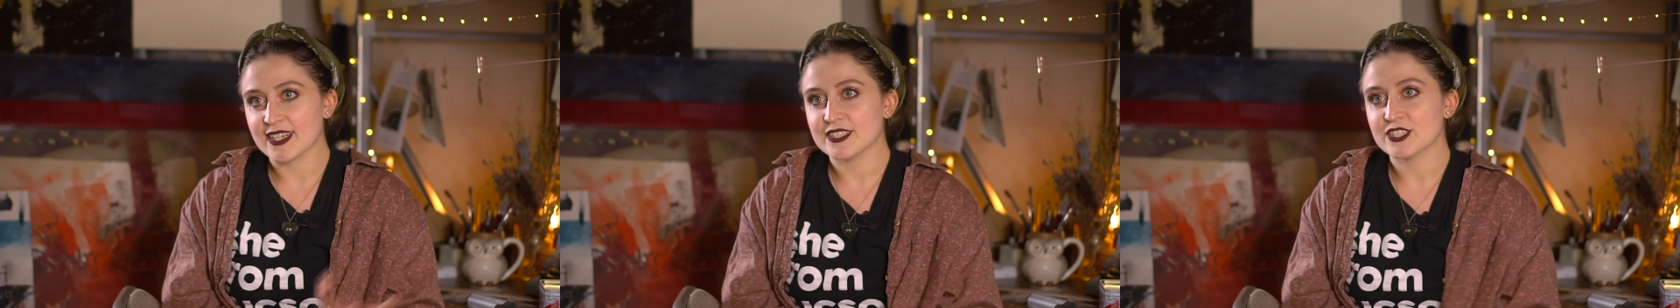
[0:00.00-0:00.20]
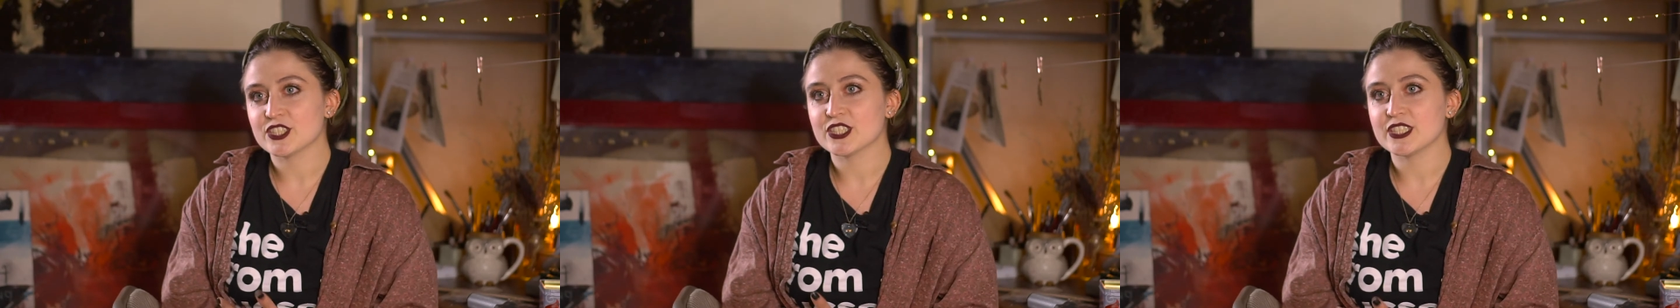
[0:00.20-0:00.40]

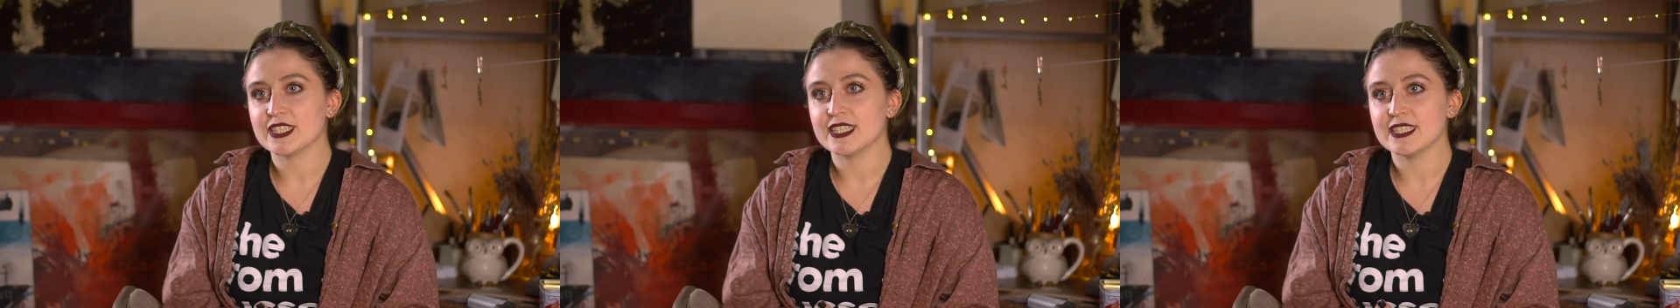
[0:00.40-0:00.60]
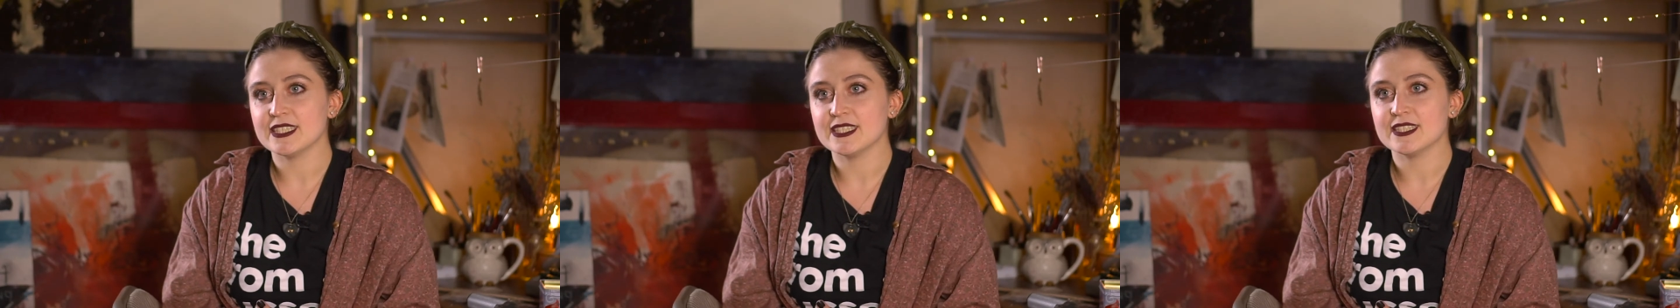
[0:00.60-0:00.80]
and
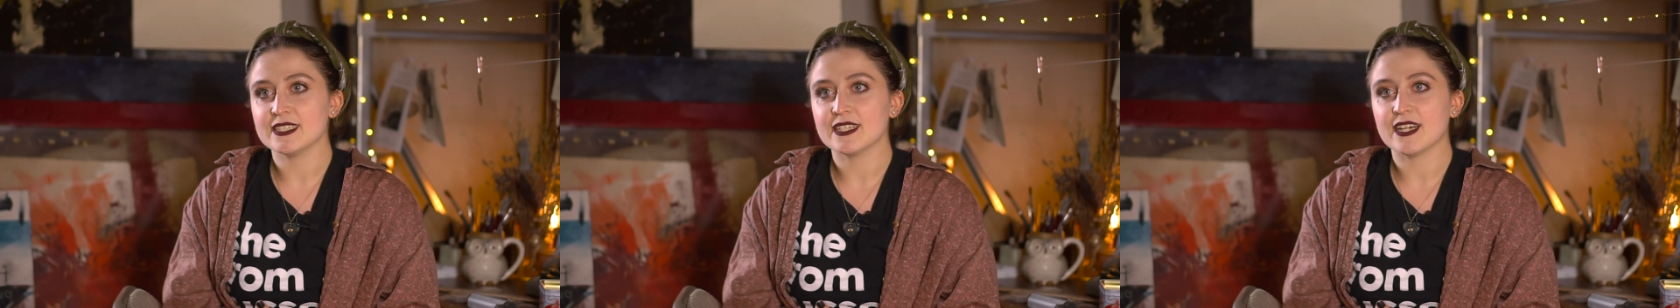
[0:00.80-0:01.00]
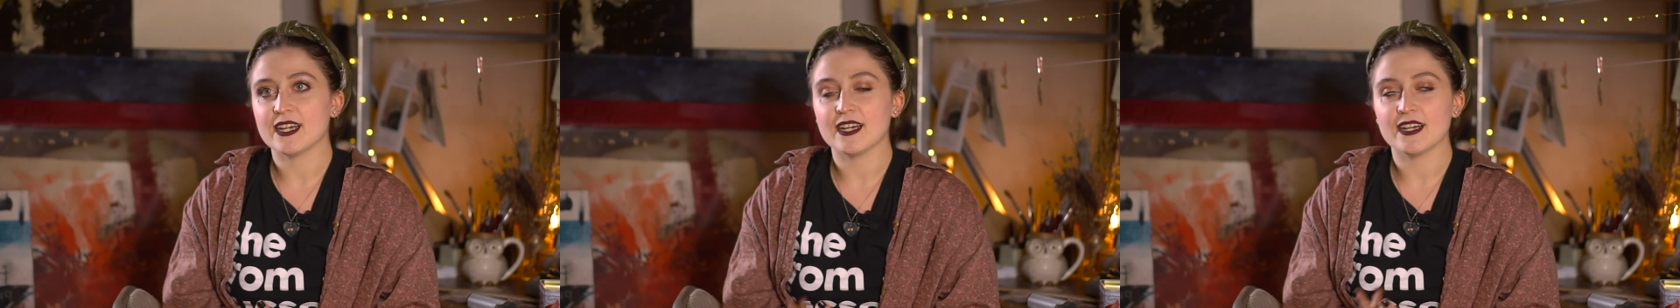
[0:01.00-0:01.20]

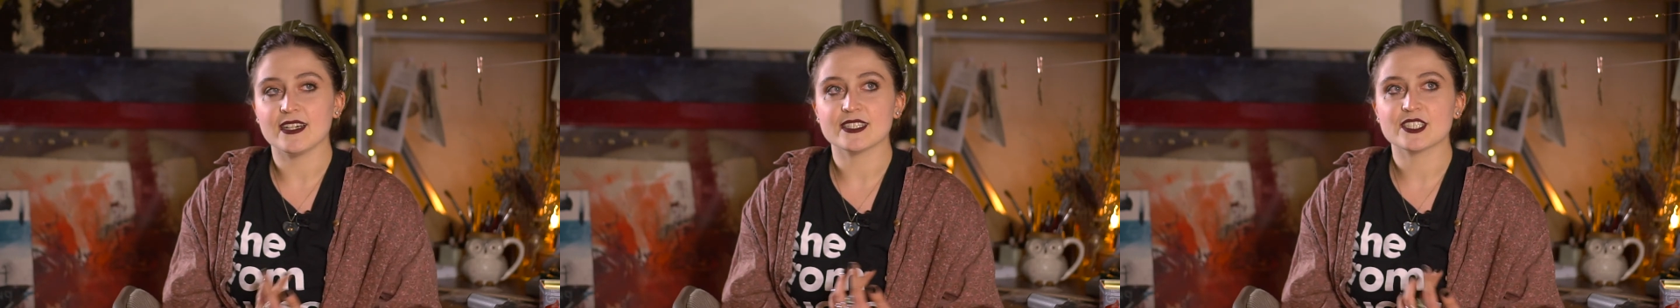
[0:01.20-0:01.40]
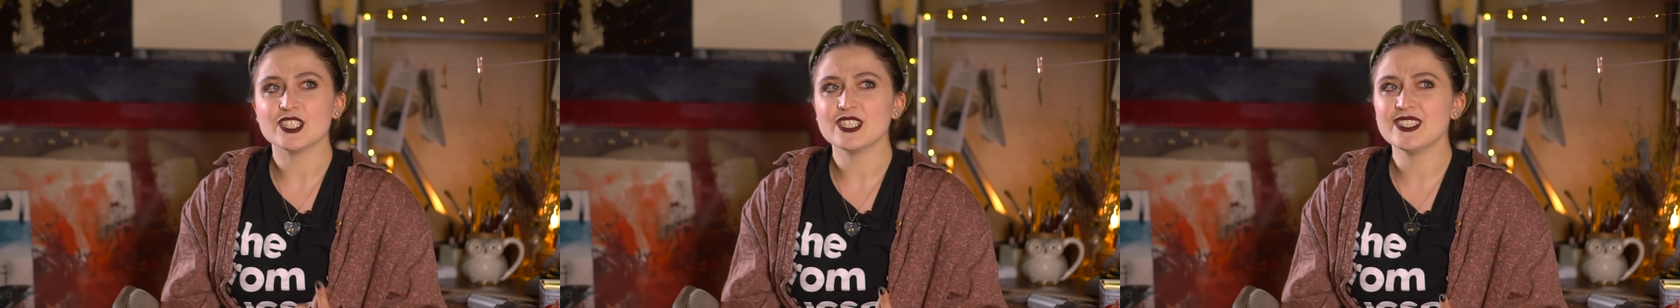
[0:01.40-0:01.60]
she
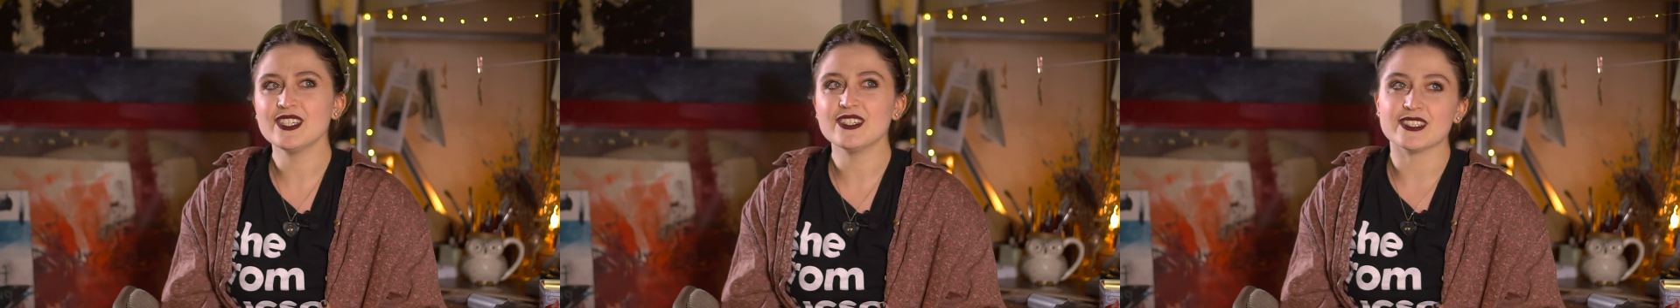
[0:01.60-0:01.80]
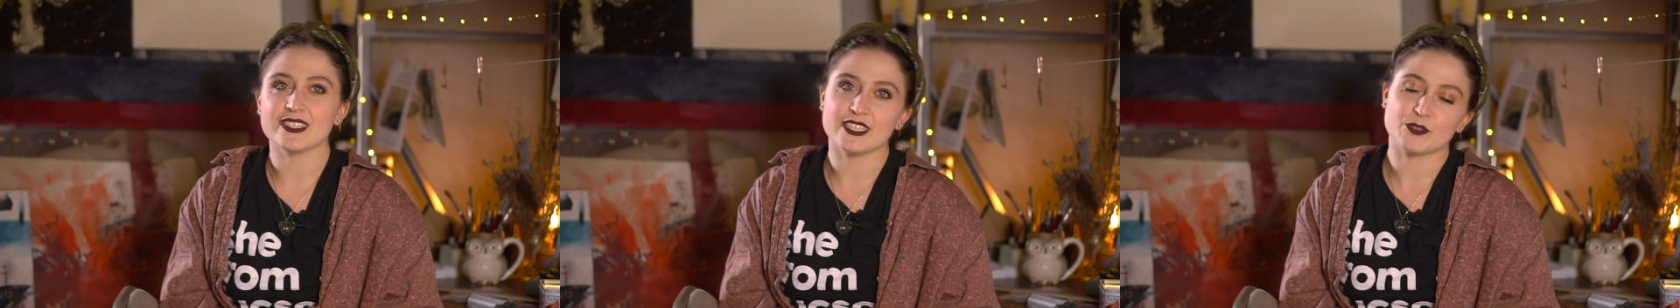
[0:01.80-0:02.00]

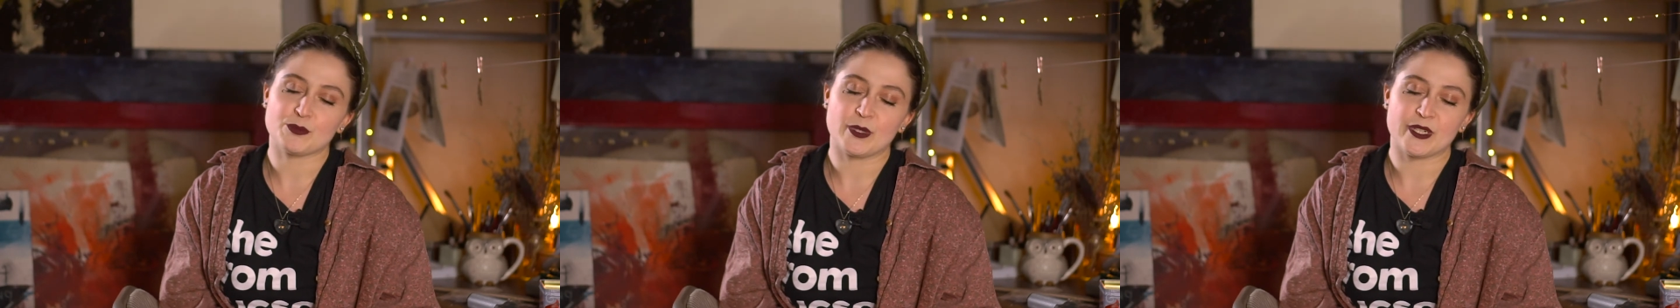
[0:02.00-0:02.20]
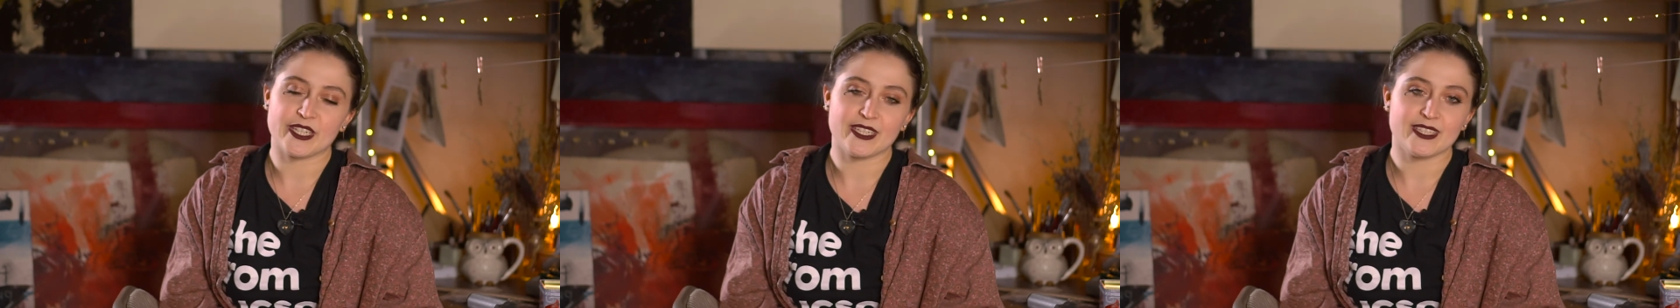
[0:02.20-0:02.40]
still is
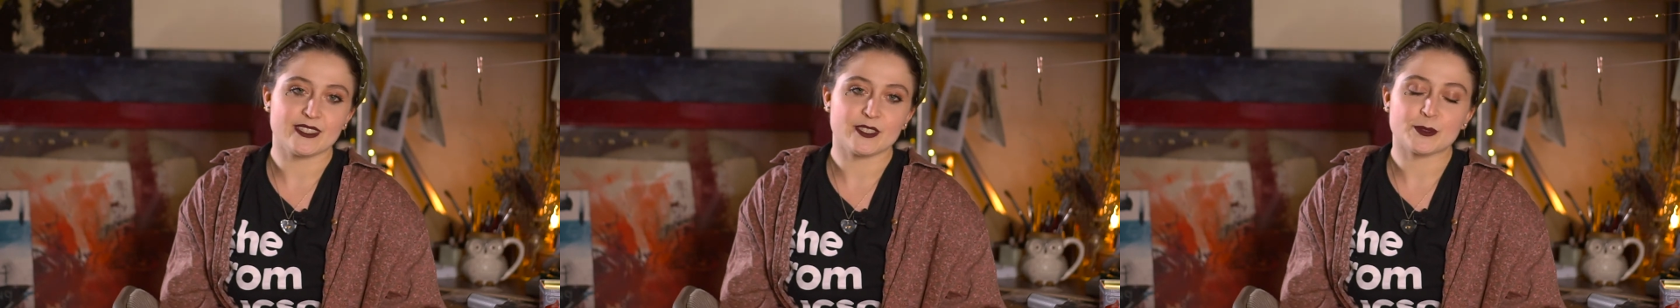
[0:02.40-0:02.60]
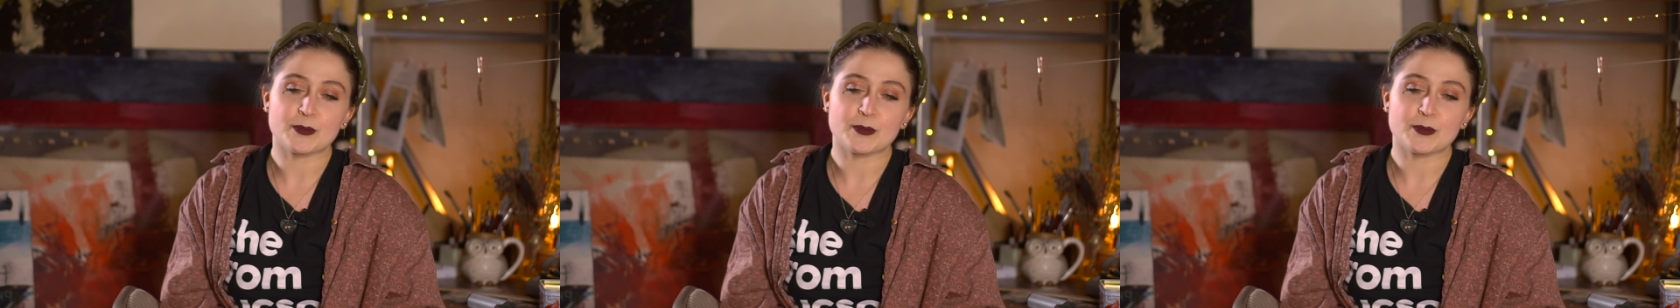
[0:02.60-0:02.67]
pretty